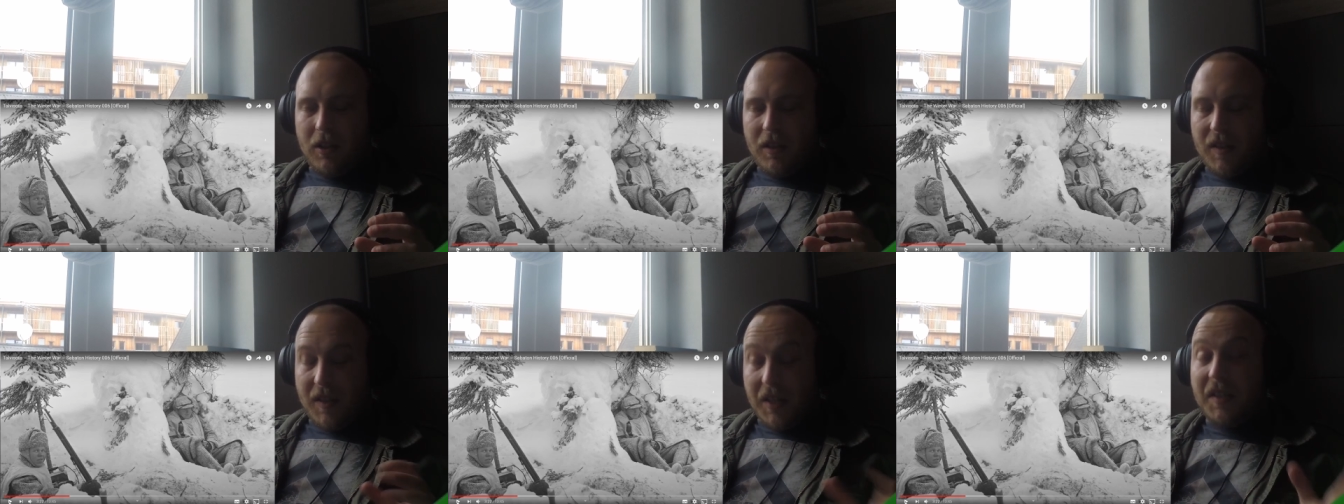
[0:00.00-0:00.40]

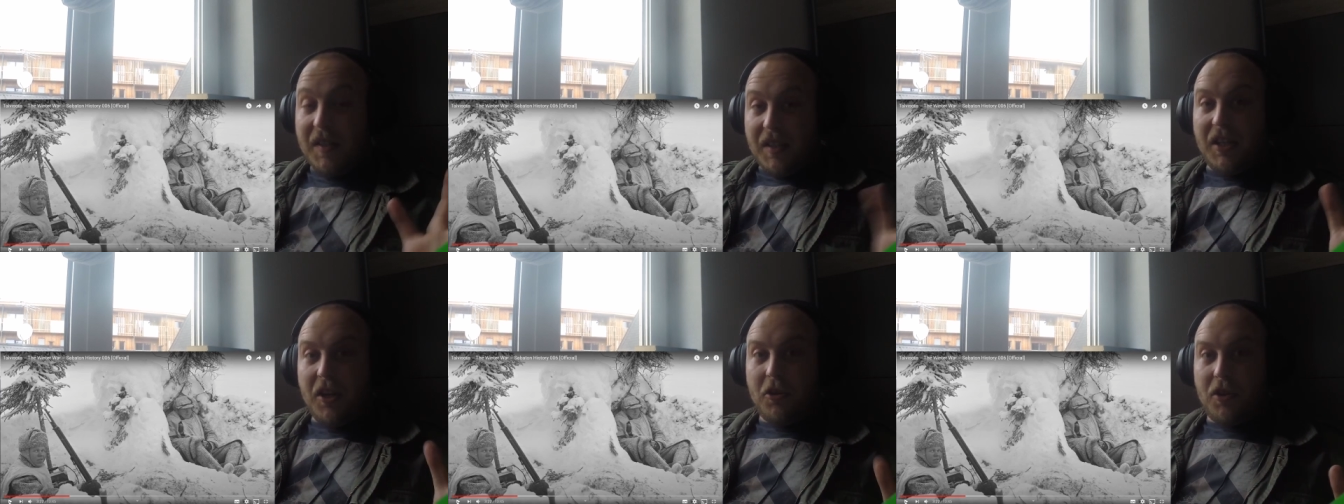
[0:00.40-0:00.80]

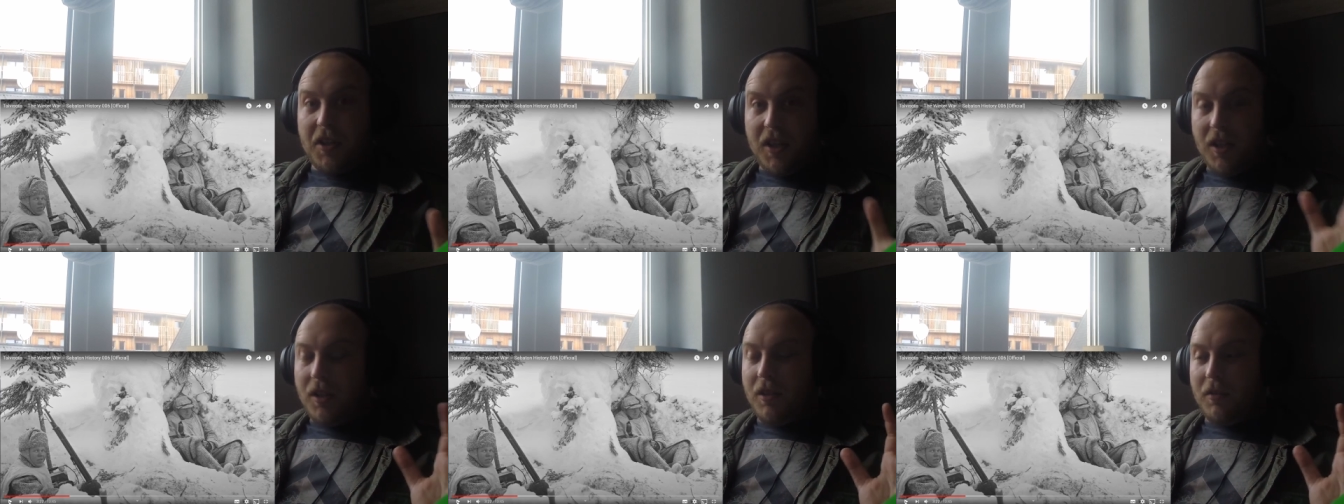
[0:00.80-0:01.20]
sincere.
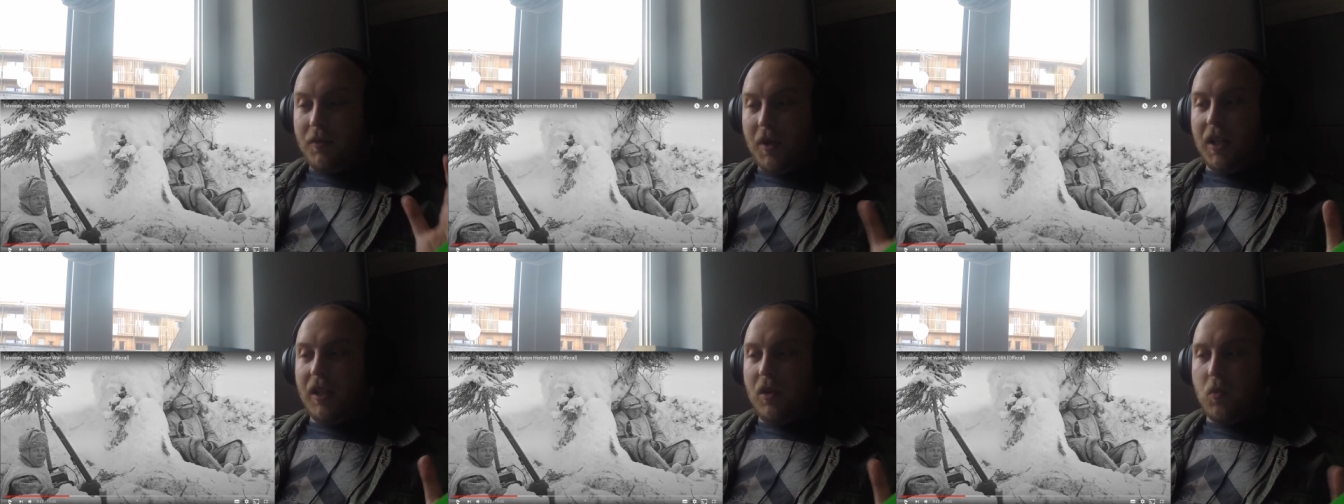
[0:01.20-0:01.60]
He
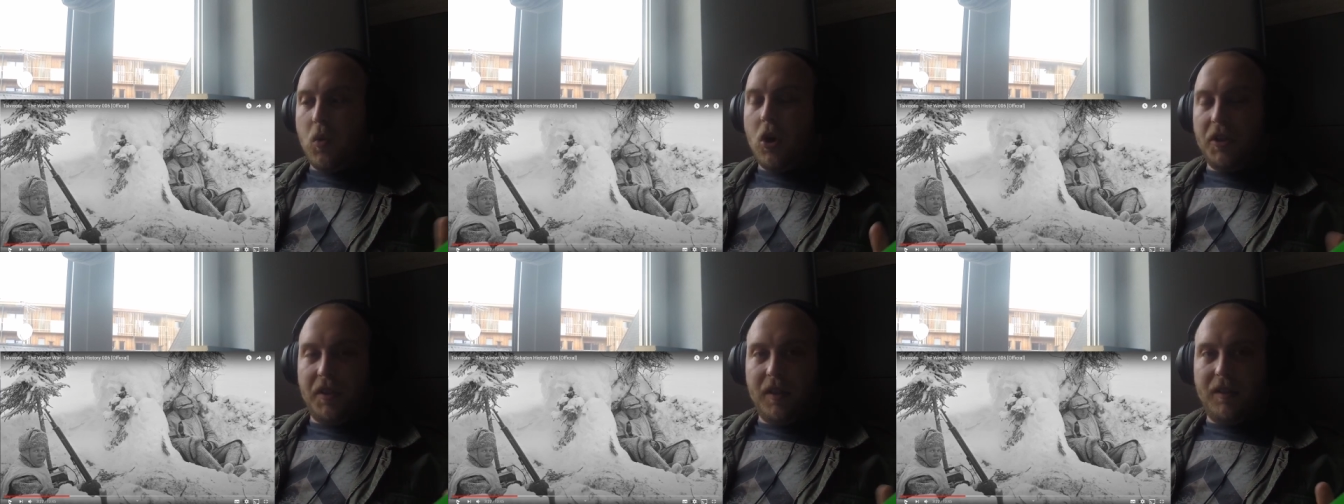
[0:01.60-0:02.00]
really
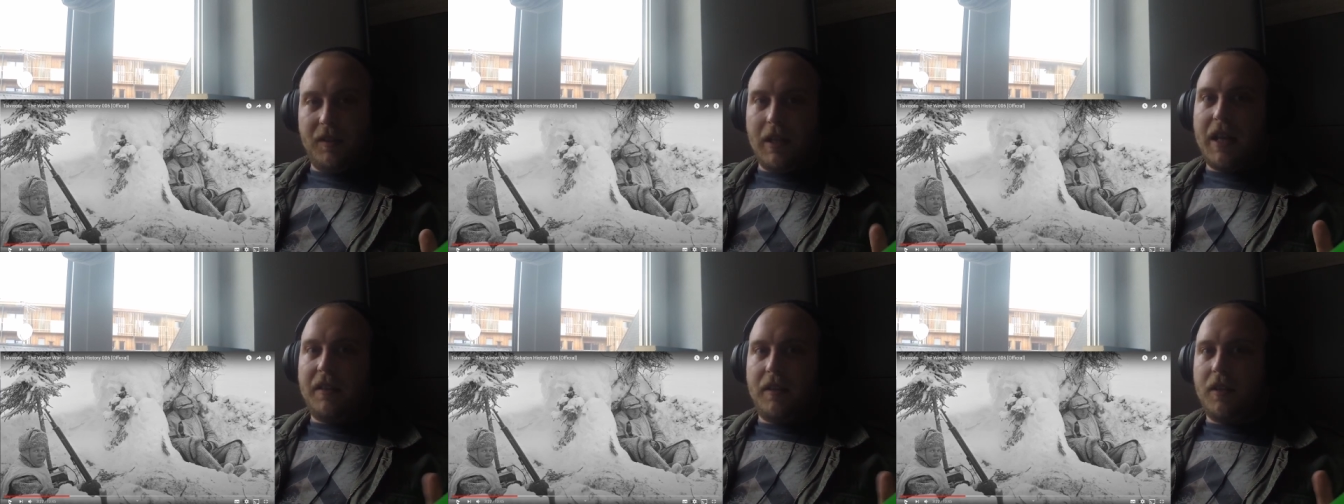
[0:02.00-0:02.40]

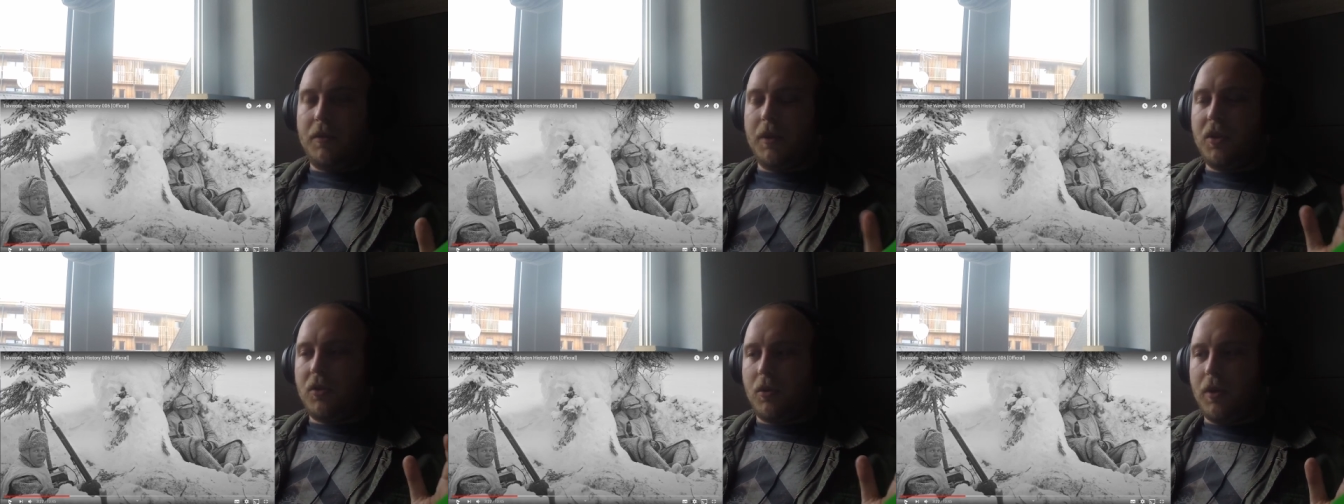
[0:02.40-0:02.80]
wanted that
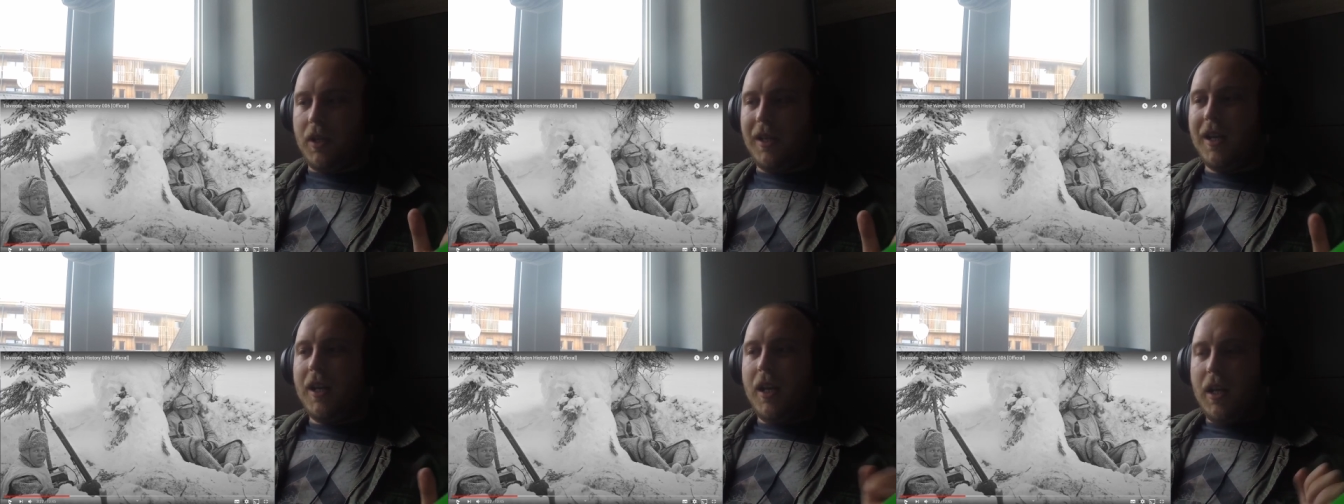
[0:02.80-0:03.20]

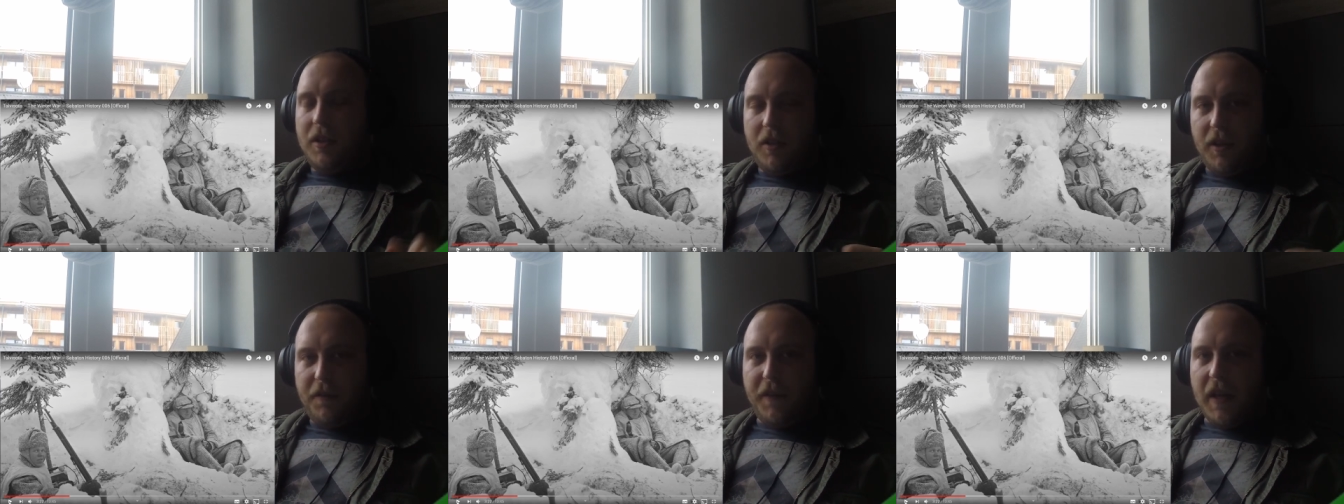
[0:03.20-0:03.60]
territory
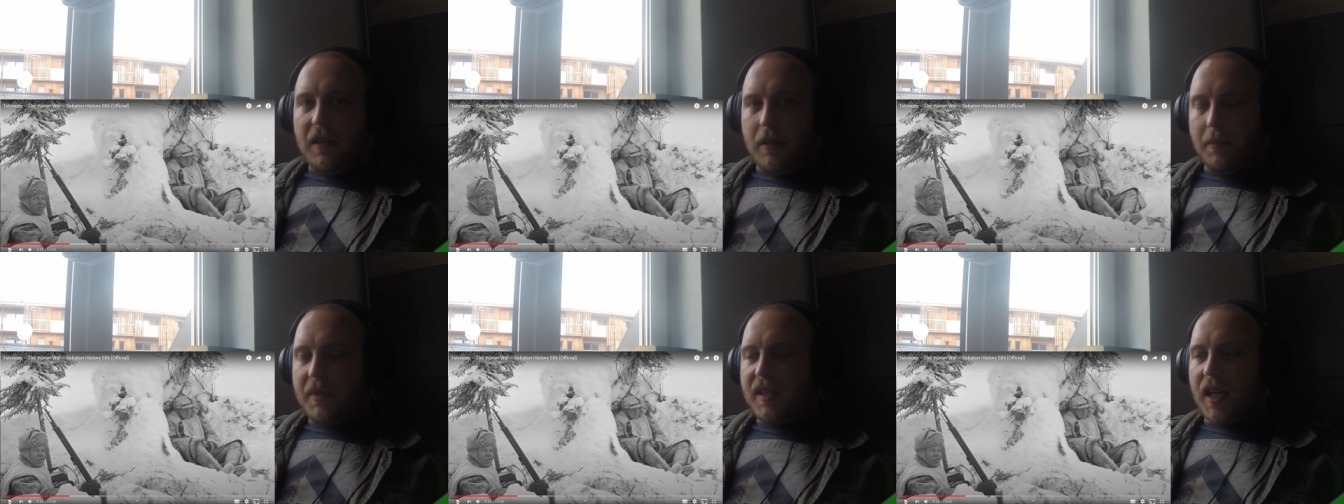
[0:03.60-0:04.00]
to
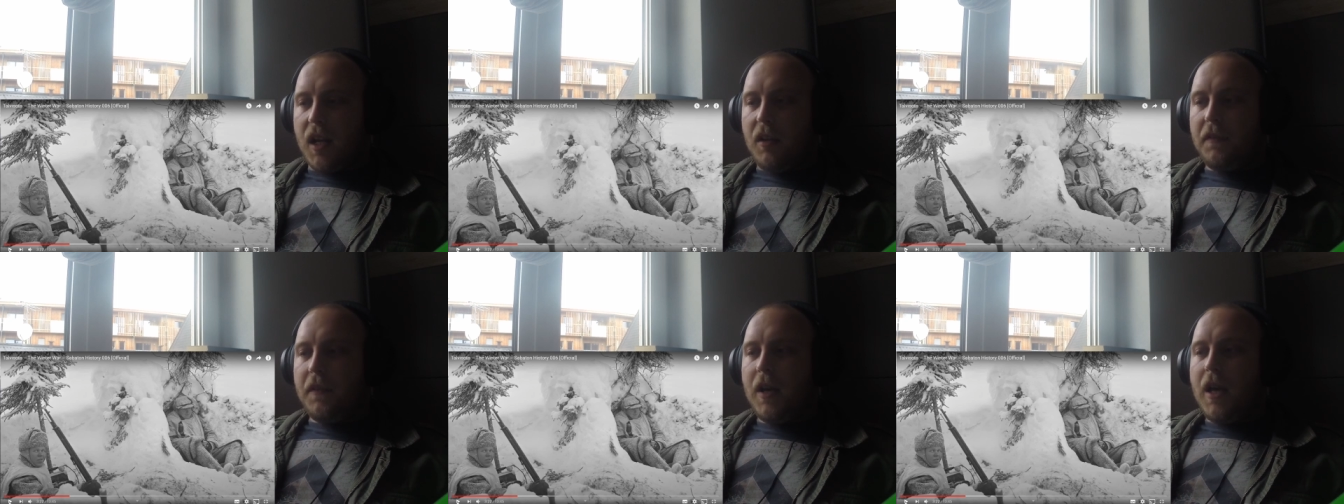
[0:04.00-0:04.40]
defend
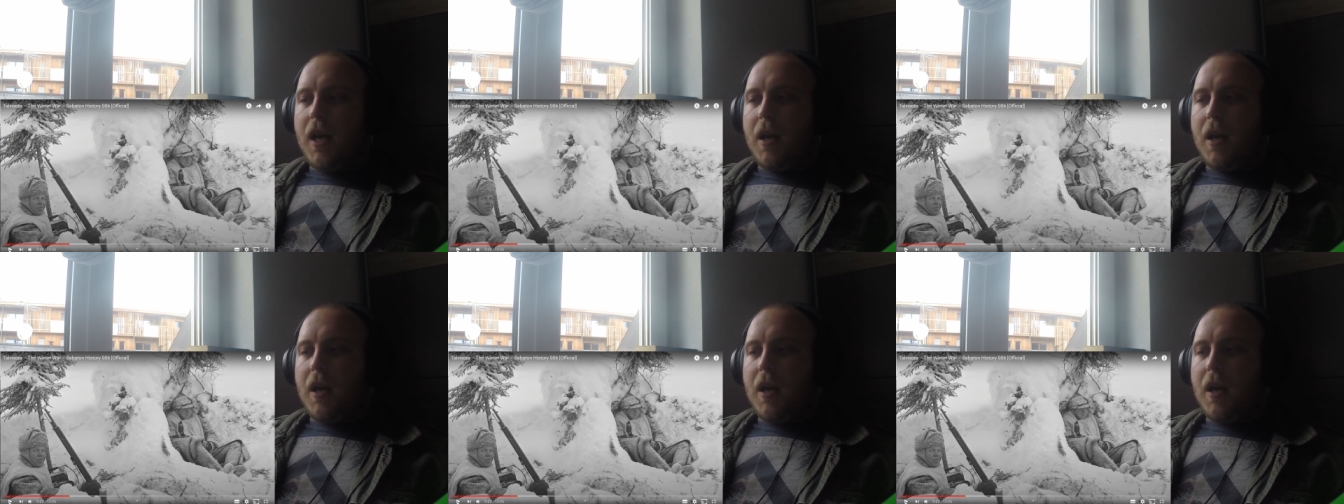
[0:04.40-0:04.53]
himself.